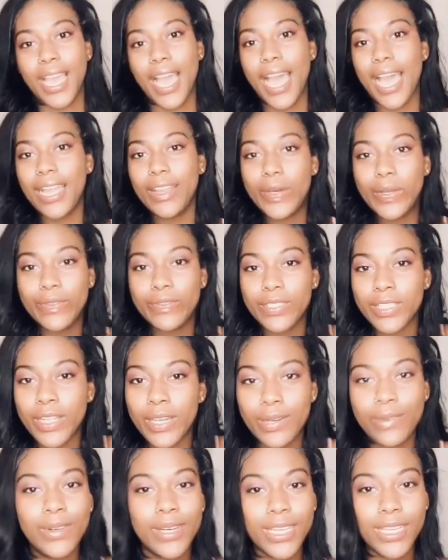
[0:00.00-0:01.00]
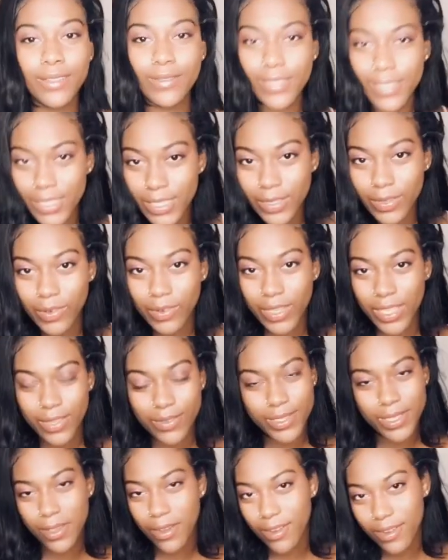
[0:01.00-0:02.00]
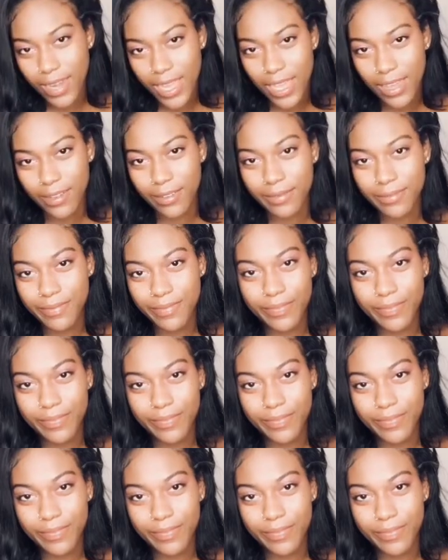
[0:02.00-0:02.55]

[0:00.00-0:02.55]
I don't even know what he was doing when he was going out.